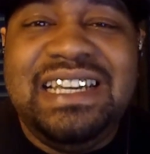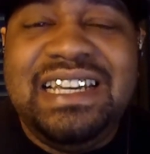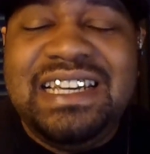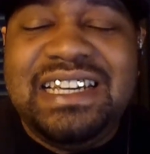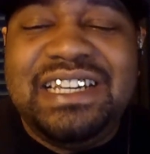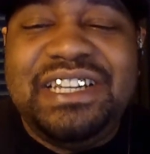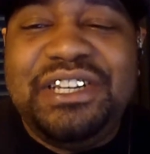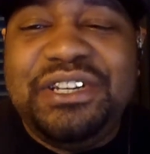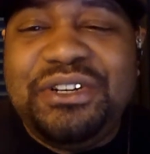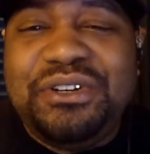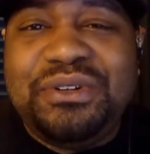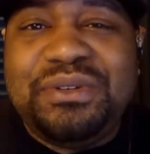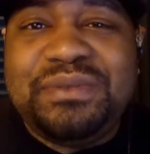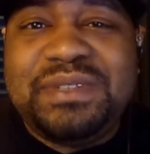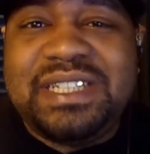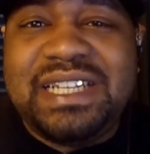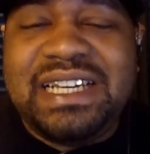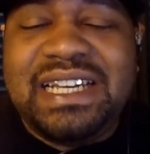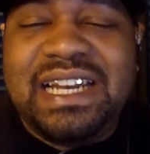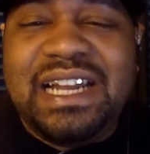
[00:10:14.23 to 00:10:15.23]
You know what I'm
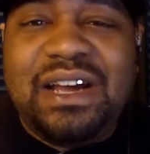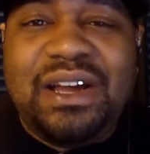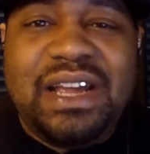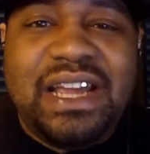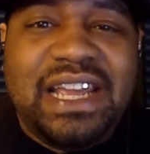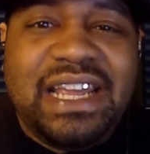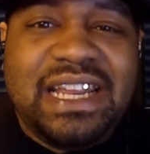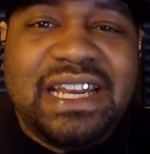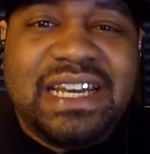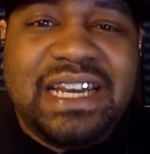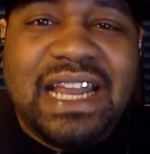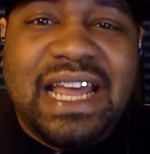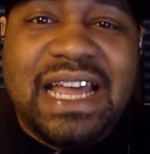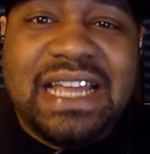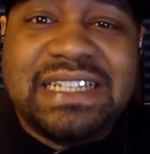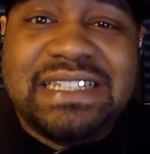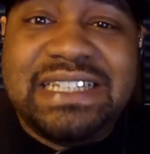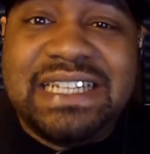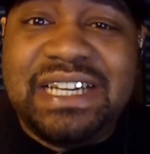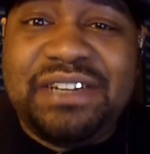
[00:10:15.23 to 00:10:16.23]
saying? And I
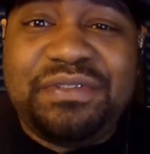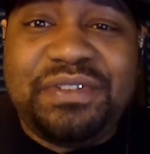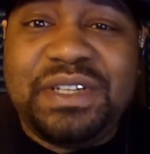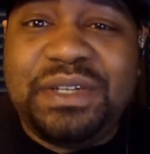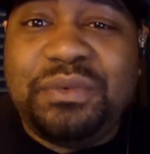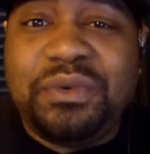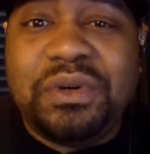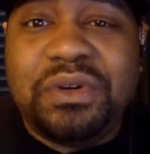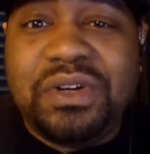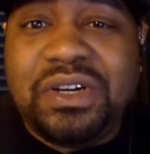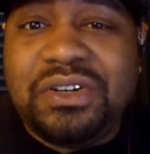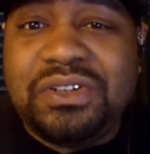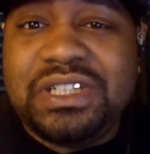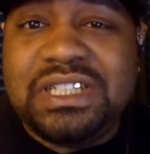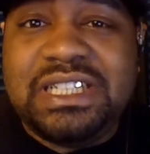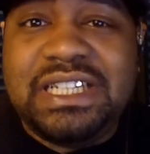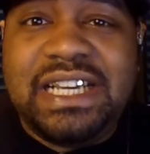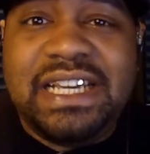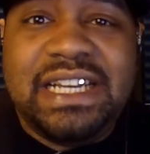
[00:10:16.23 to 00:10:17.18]
definitely won't go to